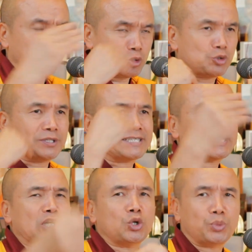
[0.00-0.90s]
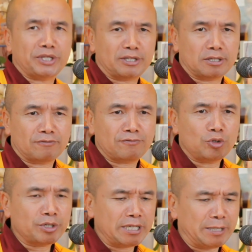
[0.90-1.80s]
So this is how we give.
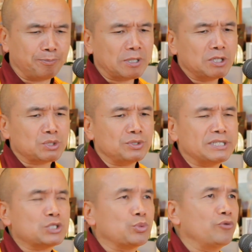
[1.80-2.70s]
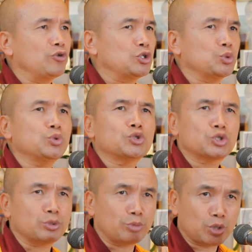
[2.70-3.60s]
Okay, so this we will do
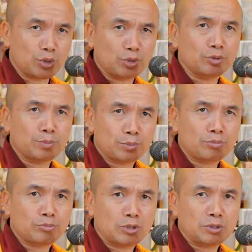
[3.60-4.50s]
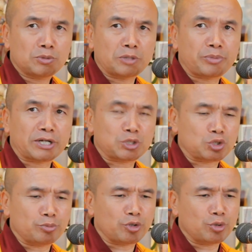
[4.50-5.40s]
tomorrow, the practice
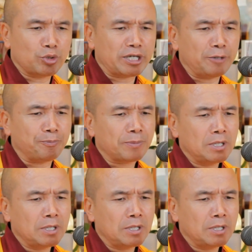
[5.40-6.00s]
tomorrow. Okay.